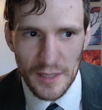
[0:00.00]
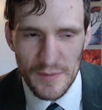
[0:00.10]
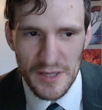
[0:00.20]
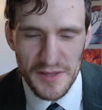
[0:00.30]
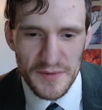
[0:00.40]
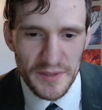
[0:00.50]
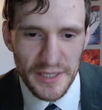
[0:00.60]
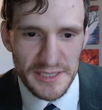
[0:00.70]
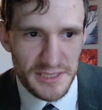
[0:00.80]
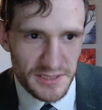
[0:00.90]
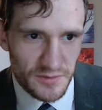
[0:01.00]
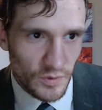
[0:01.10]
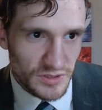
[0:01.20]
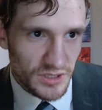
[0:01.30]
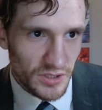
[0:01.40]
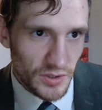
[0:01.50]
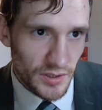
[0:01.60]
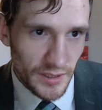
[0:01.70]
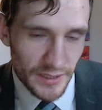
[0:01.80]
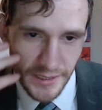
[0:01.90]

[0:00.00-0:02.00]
I thought the latest season was good.